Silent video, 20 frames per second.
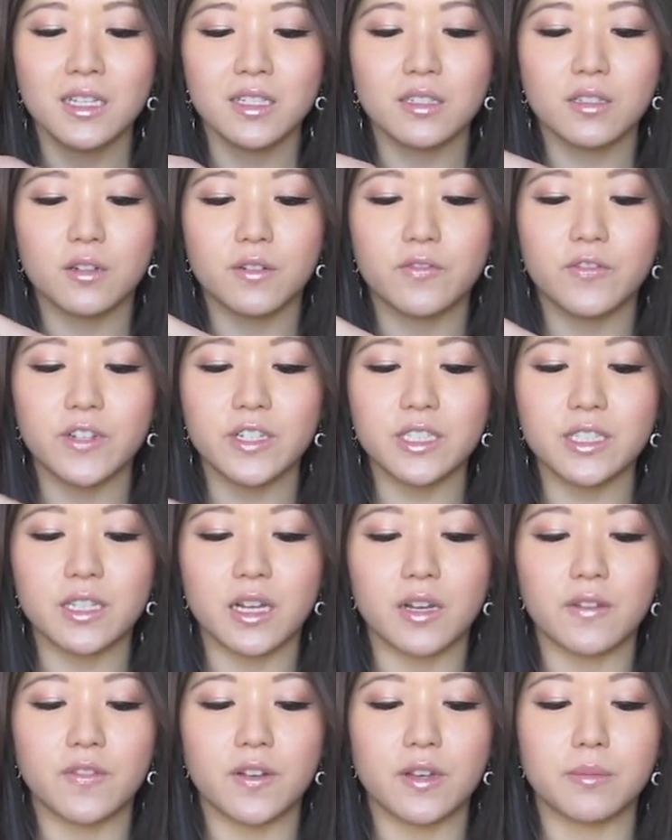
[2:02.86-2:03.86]
So first
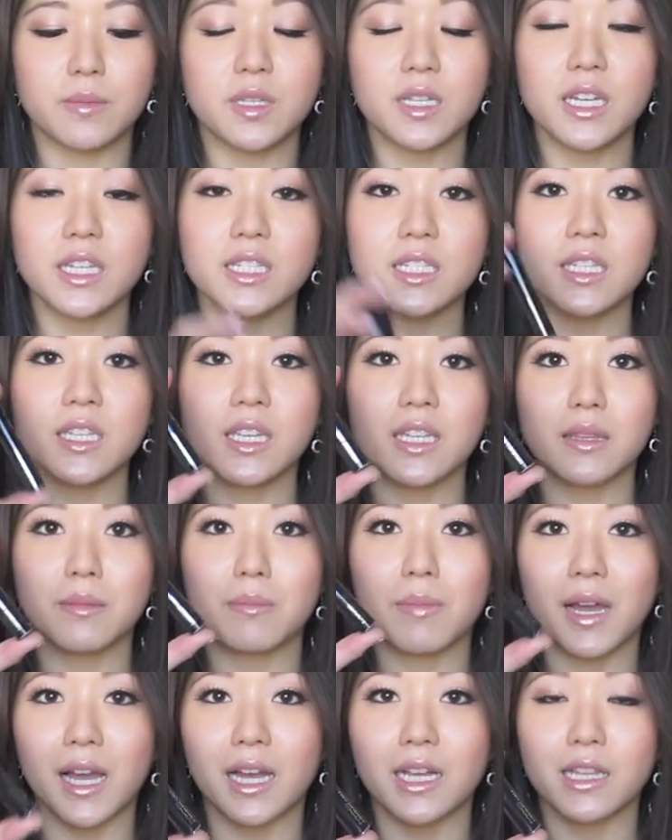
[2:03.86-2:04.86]
off, you guys can get the
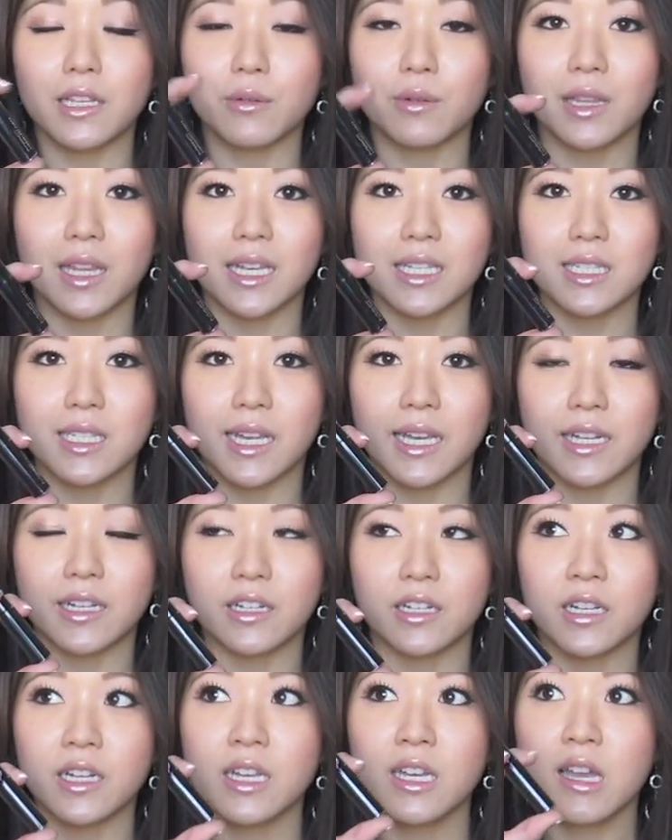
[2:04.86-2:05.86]
MAC Liquid Lash
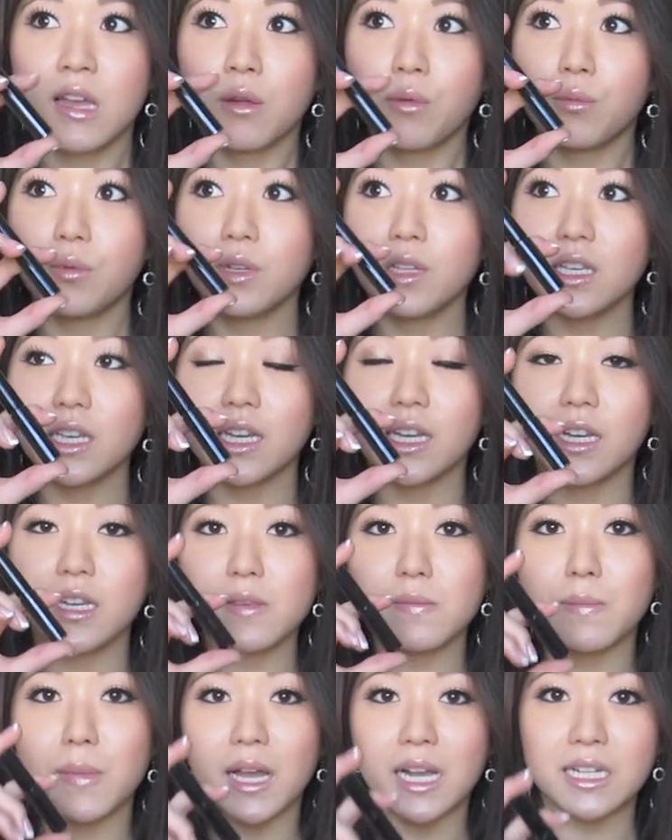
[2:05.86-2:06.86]
Liner really at any
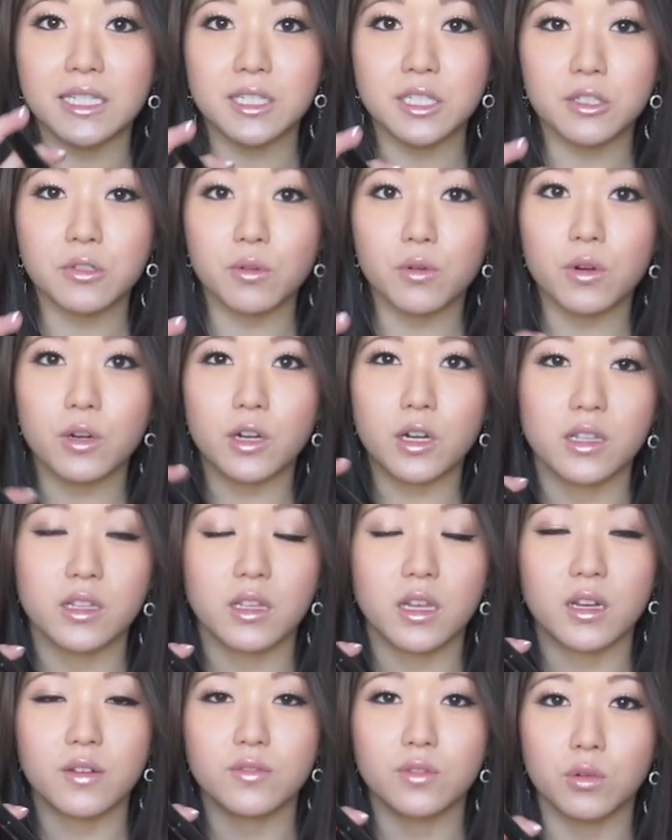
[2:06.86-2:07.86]
MAC store. A
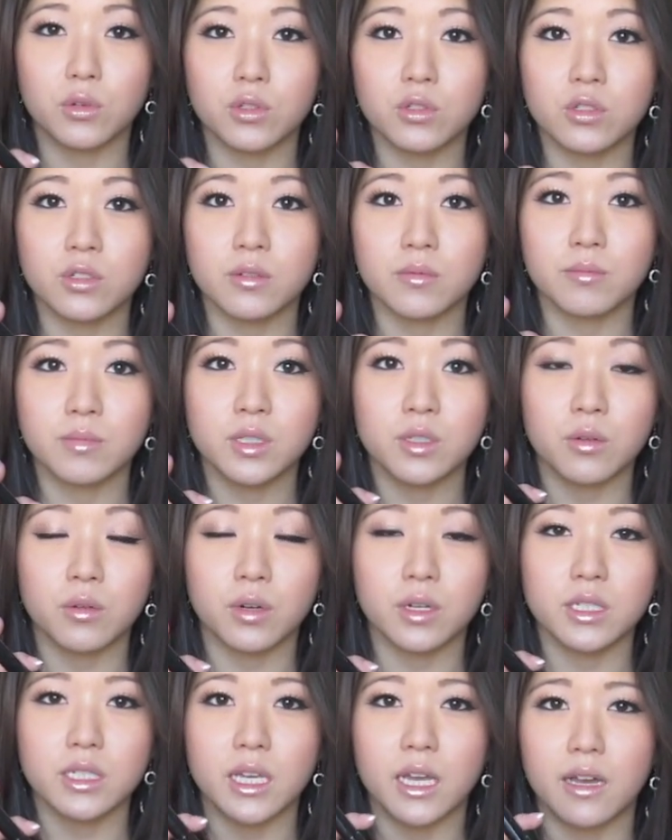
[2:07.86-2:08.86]
lot of Nordstrom
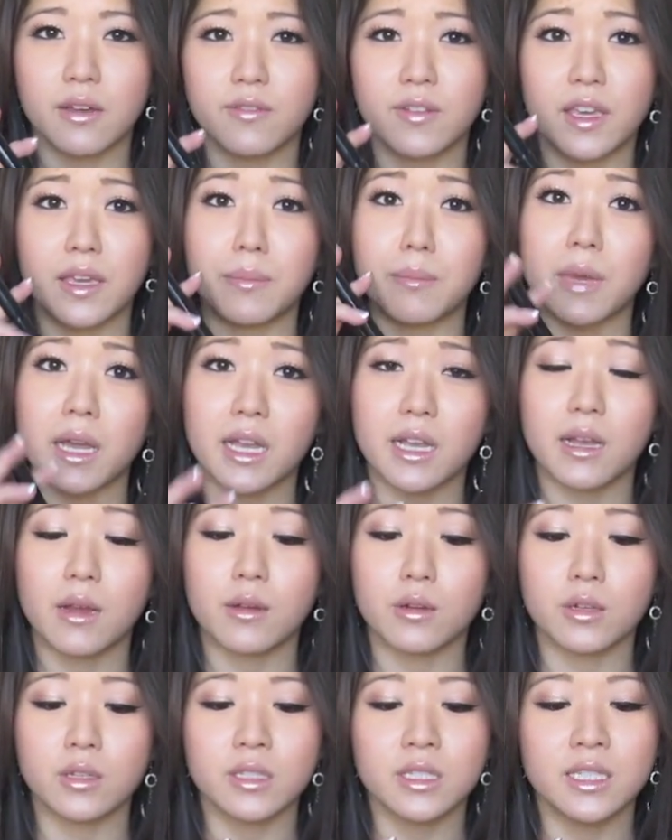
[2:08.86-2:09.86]
stores have a MAC
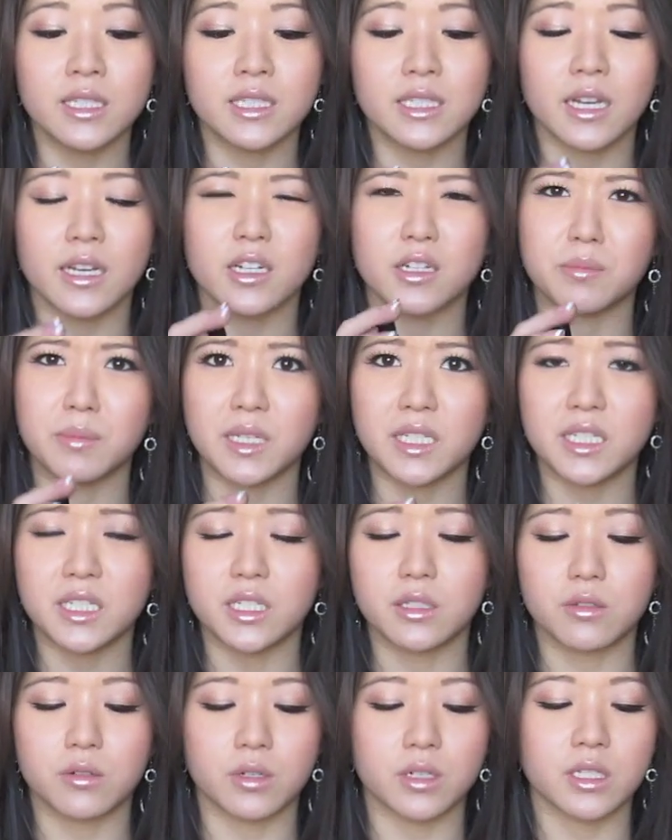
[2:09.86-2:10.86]
counter on the inside, or
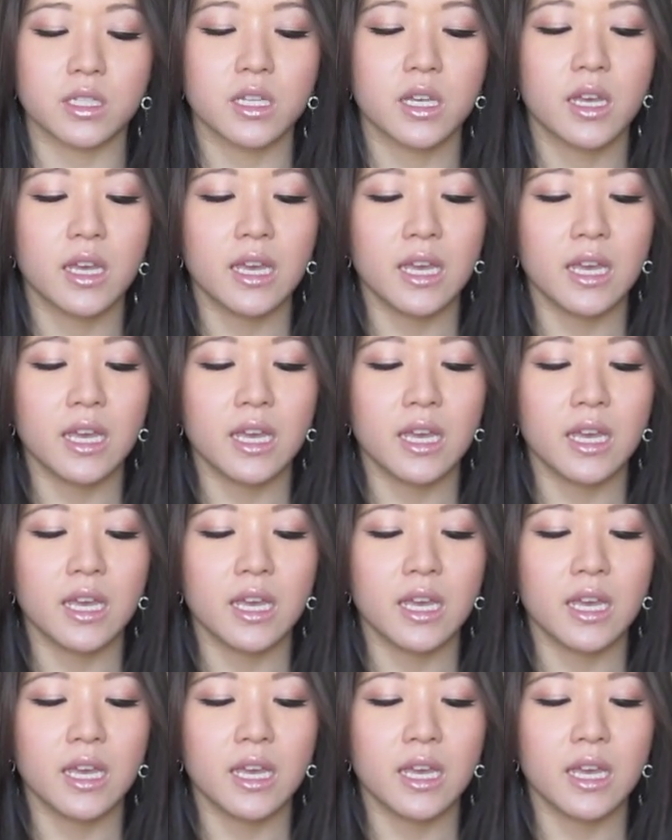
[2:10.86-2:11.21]
Macy's stores.